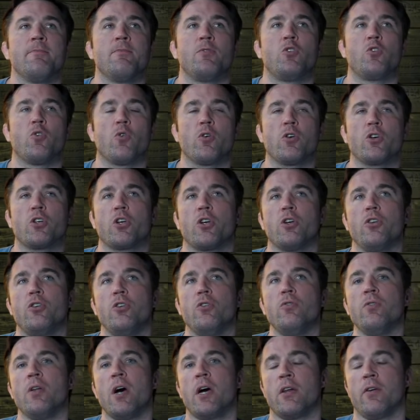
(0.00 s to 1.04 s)
George could
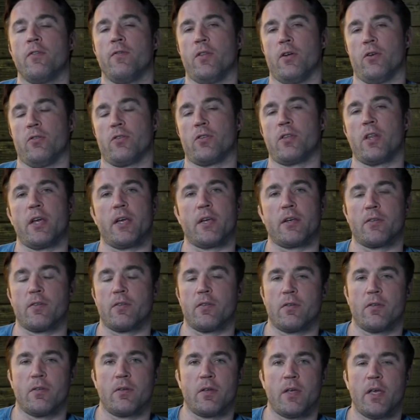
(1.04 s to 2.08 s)
do none of those things.
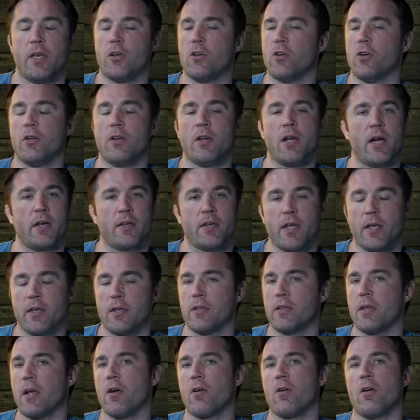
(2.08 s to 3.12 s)
He could not take
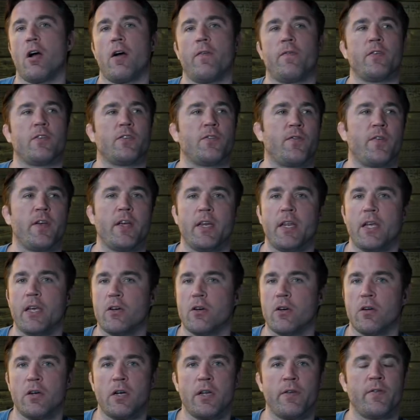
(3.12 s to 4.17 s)
Serra off his feet. He
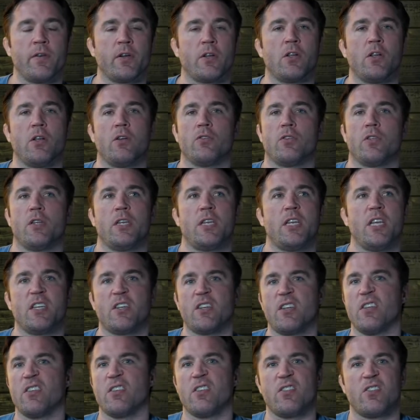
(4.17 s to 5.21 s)
couldn't even close the
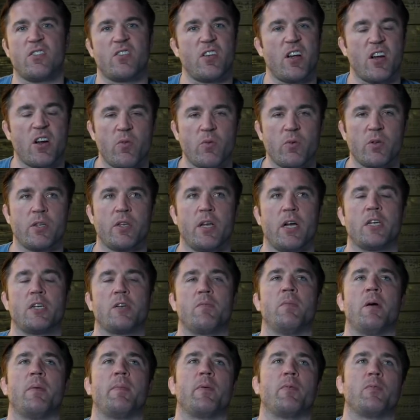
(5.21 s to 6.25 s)
distance, and Serra was
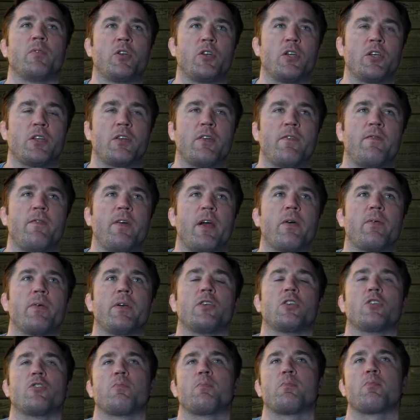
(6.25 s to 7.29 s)
touching him up. It was just a very
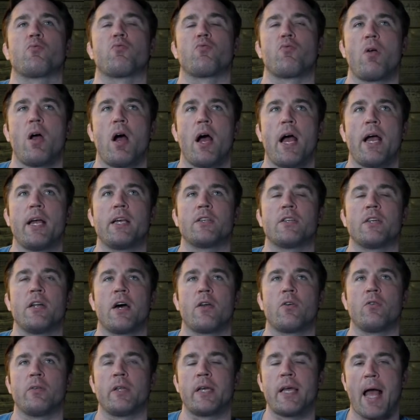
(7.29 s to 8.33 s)
surprised,
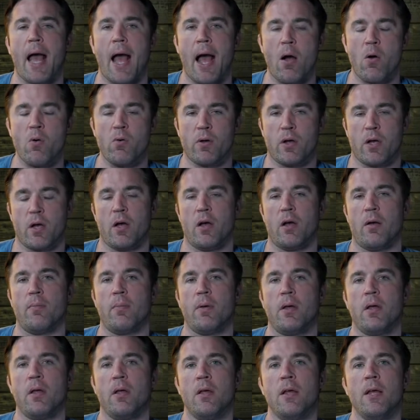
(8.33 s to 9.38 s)
not only
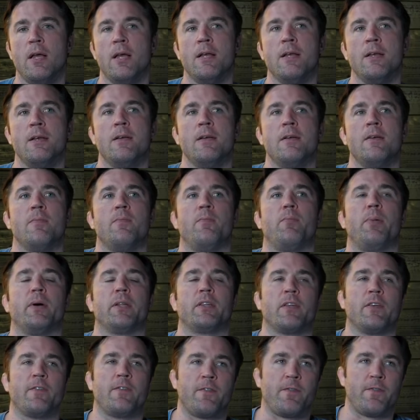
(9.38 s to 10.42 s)
outcome,
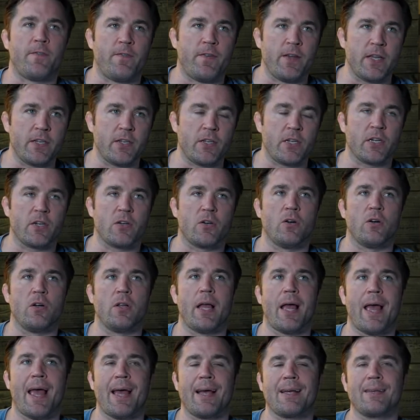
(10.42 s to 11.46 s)
but the
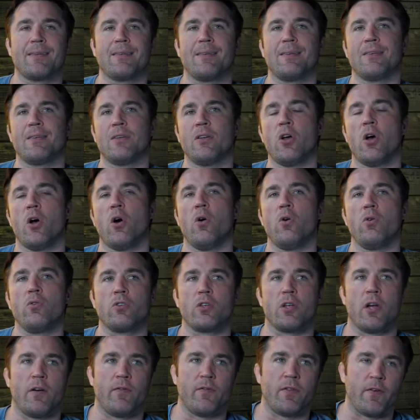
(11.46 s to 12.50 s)
physical X's and
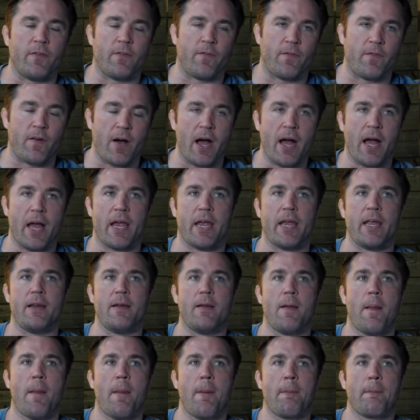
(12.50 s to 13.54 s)
O's of the fight
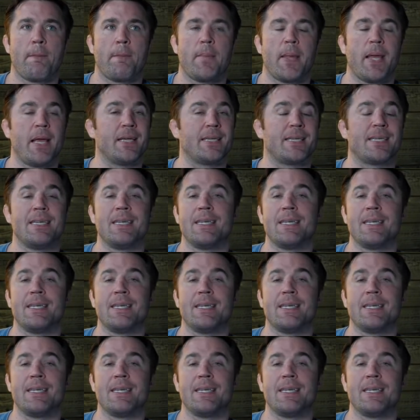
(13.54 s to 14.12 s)
is